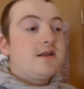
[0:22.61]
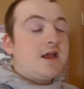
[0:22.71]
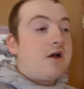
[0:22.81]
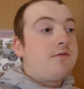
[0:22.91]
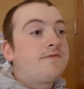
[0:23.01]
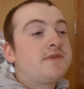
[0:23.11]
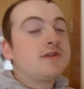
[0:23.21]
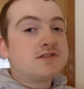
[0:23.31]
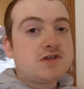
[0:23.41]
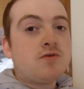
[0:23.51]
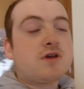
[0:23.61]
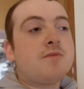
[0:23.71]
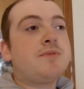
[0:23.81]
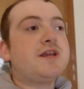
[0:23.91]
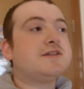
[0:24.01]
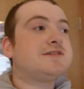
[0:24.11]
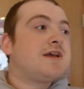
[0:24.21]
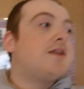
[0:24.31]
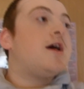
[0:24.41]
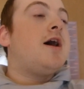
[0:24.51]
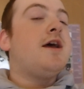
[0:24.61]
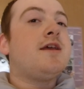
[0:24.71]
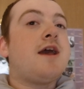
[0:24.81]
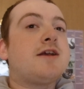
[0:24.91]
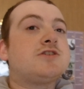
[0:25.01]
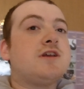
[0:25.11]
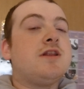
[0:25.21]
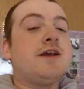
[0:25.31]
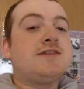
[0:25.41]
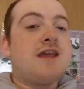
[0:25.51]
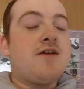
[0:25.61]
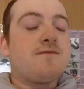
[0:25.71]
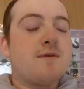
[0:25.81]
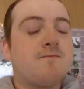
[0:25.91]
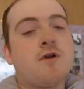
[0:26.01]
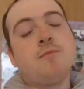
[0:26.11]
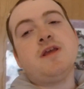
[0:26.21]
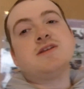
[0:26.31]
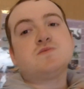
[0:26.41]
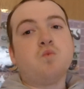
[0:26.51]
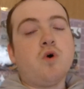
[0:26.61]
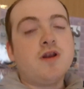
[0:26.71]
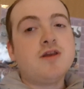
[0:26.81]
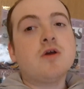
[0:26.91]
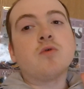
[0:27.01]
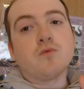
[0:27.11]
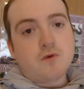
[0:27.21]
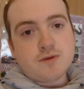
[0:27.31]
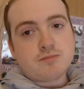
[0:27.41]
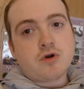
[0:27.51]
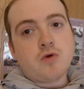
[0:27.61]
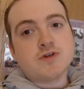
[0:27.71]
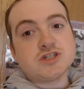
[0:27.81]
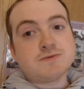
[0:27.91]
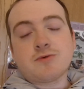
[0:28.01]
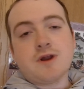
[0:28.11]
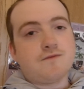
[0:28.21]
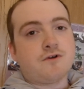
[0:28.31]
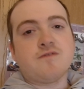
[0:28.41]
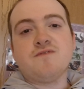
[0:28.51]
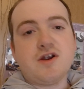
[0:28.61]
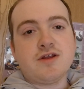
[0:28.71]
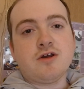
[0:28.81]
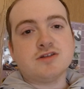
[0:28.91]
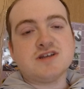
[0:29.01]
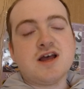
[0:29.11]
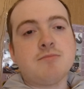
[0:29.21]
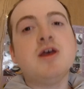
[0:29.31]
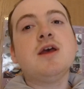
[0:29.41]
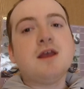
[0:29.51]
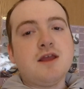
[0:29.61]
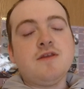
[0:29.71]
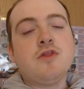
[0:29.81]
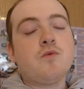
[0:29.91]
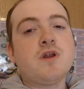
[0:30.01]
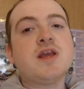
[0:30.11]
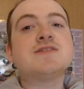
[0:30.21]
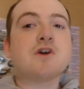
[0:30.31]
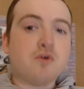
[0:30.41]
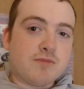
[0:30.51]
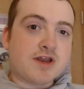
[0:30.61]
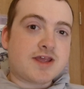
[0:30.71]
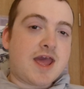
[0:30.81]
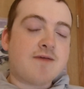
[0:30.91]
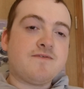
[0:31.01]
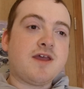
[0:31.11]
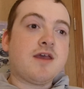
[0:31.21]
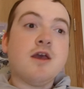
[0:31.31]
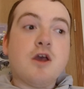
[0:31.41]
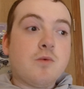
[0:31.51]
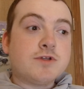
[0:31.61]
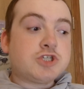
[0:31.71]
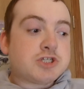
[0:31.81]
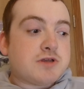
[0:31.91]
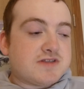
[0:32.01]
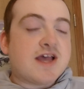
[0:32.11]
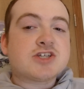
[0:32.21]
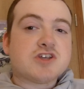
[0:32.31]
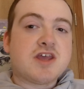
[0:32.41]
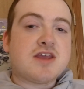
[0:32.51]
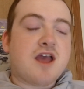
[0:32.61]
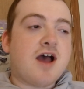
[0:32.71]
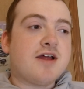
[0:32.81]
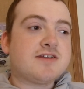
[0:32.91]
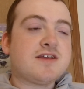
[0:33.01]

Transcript: Now, the two companies that I actually like to get them from is one, Rodent Pro, which has been around for a very long time, and the other one is Cold Blooded Cafe, which has actually got